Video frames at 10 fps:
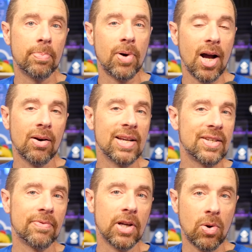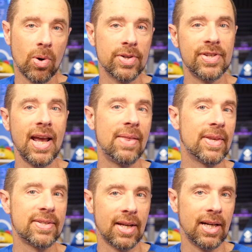progress of the course and
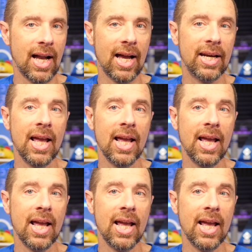the study guide.